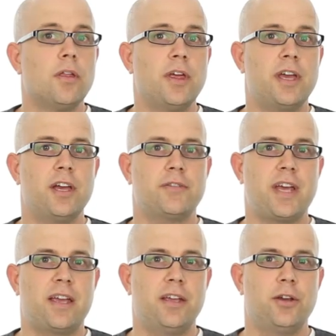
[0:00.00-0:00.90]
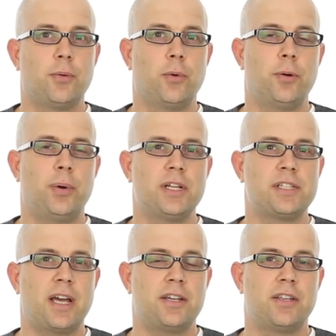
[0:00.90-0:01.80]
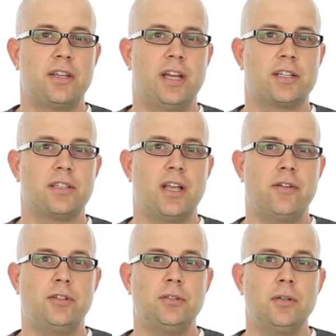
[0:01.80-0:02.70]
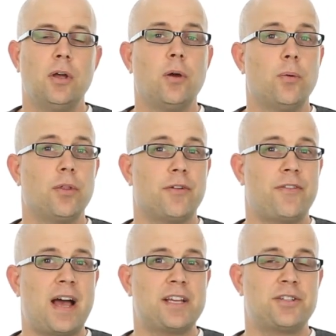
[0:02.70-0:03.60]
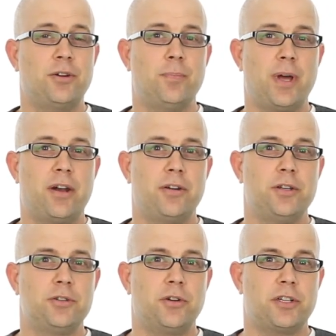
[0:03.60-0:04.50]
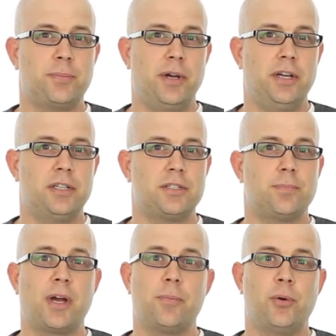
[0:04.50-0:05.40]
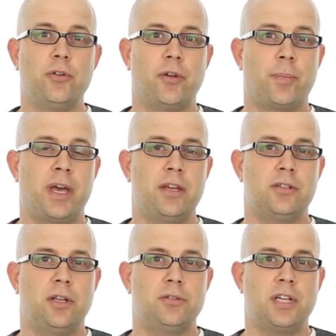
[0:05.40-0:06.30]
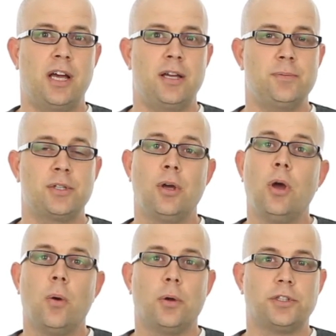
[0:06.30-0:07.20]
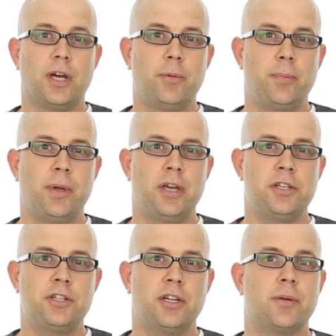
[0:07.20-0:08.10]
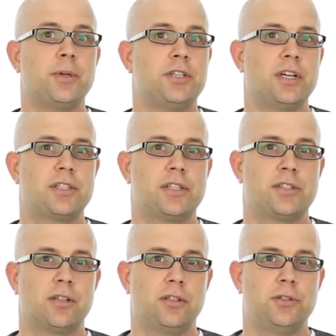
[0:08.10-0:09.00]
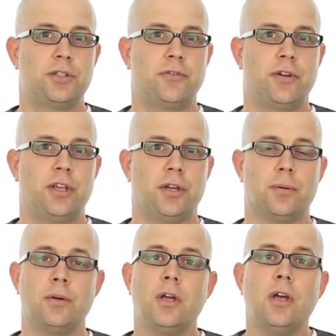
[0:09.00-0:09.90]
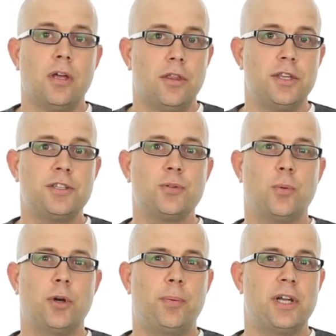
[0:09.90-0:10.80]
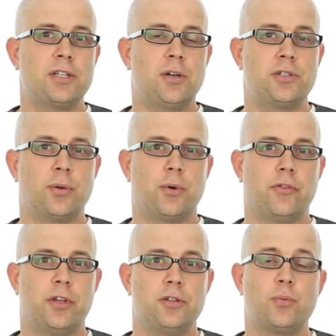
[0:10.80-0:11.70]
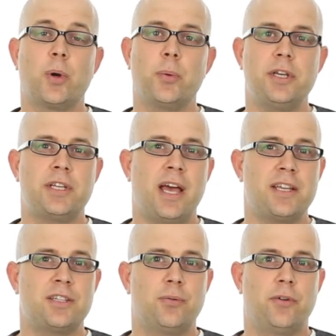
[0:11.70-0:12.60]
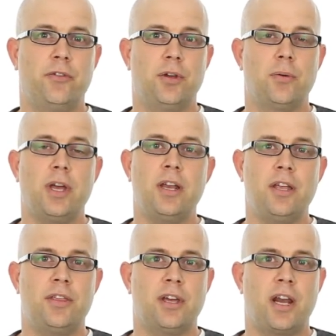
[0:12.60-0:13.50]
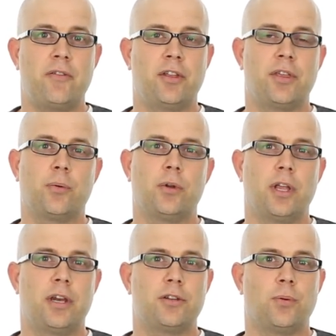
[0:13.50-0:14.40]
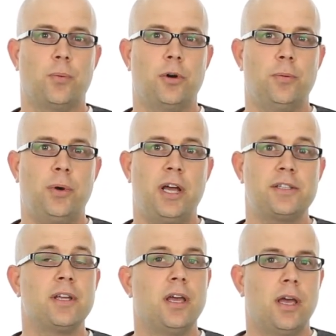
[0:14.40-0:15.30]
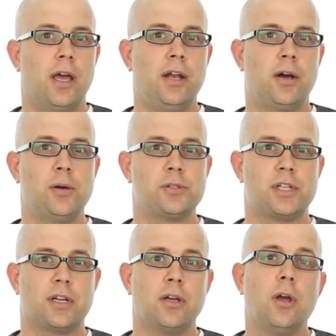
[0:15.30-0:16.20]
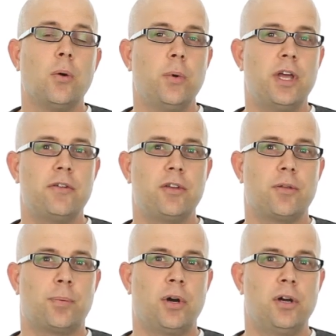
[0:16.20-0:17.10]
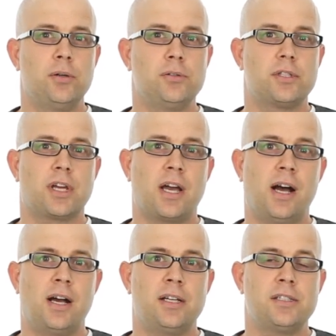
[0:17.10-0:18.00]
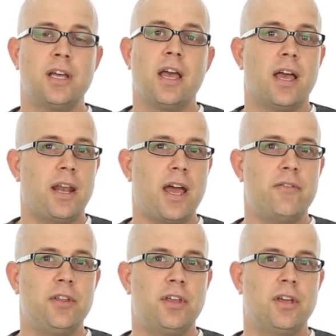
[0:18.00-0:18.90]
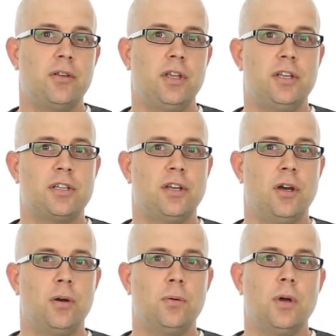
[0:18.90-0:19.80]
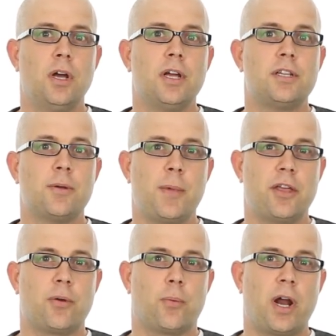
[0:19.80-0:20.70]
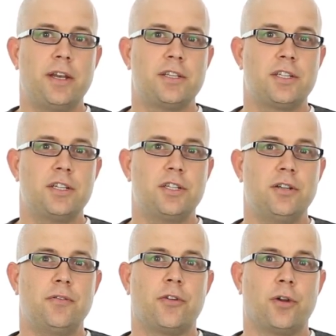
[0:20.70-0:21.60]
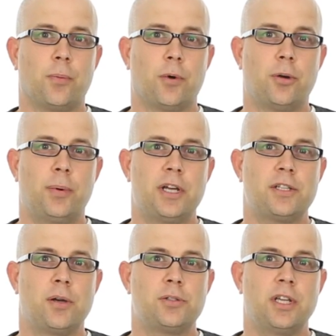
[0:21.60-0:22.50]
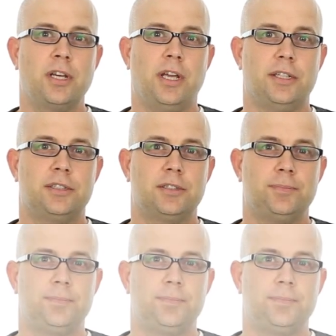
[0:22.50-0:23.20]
Thinking of taking your WordPress site to the next level with a faster and better user experience by improving page load times? Well, WP Engine could be just the solution for you. This is WordPress Hosting Reviews, where we test and review anything and everything related to WordPress and hosting. We give you the pros, the cons, and everything you need to know to make the right decision for your WordPress hosting needs.